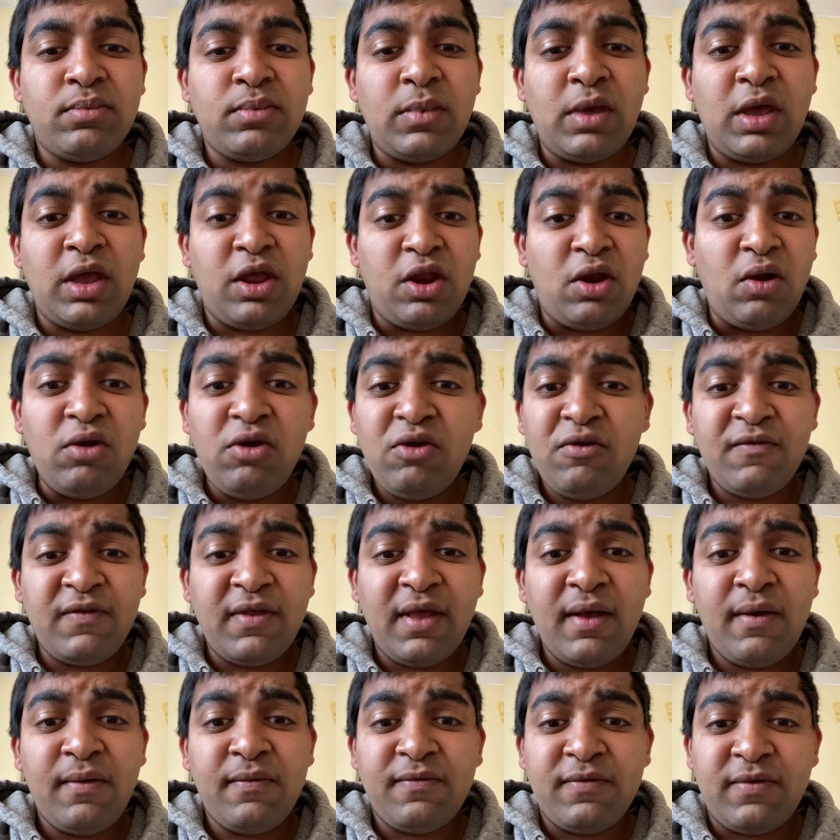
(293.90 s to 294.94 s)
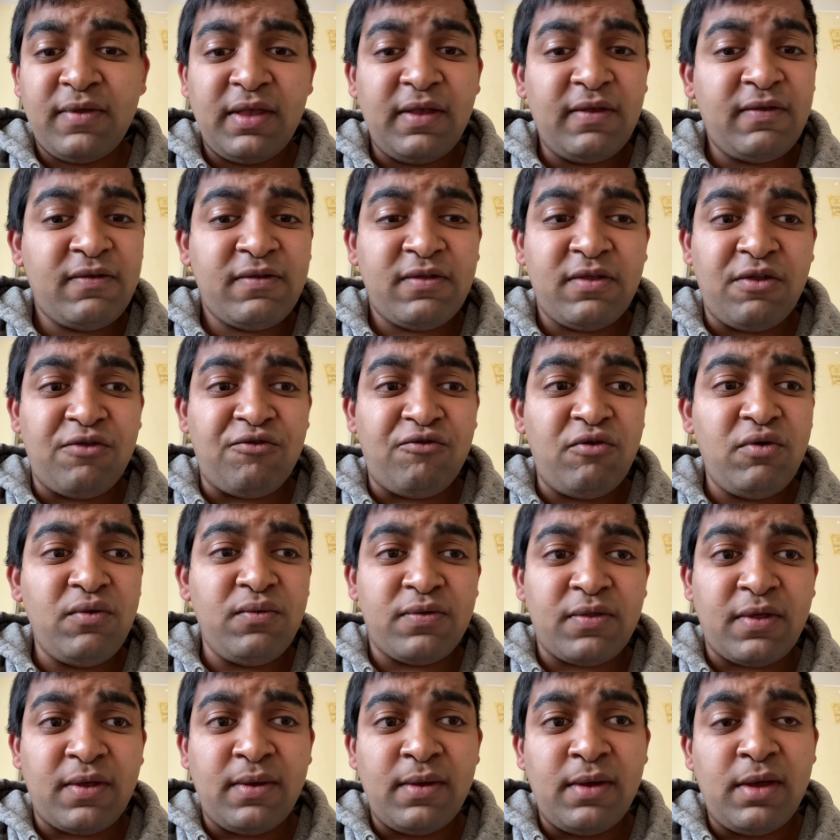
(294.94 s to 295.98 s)
And you know yourselves, it's the
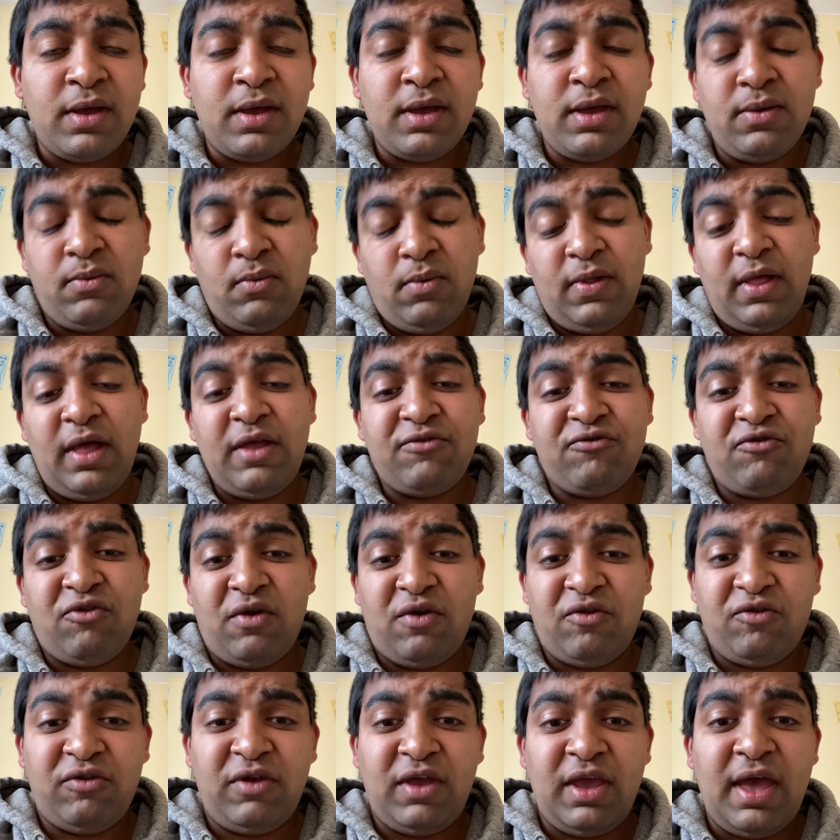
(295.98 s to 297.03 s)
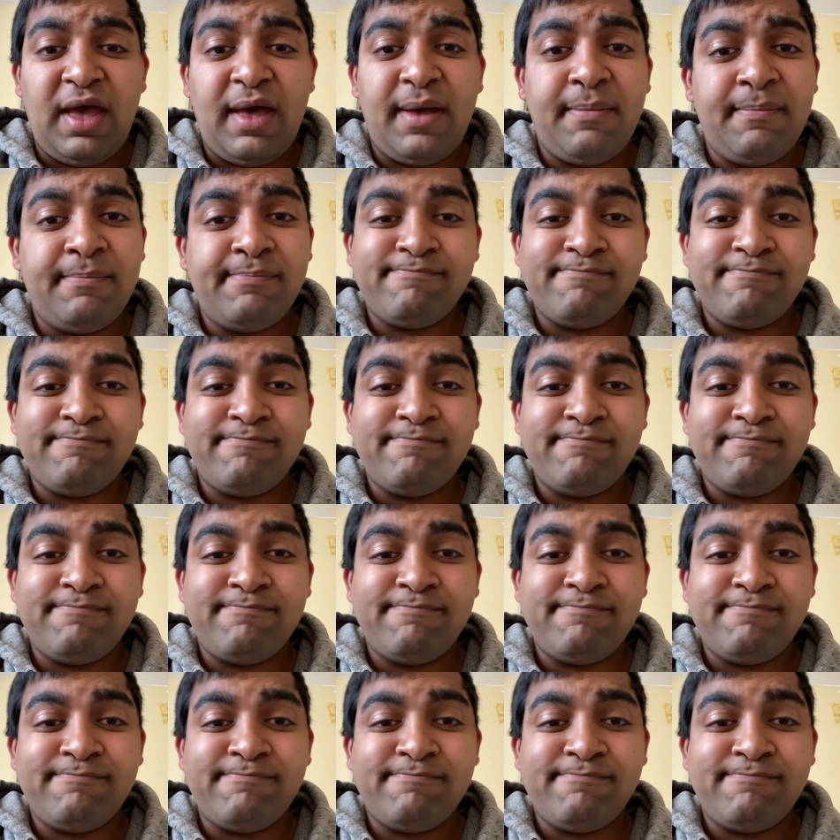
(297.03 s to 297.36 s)
truth. Well, that's true, actually, yeah.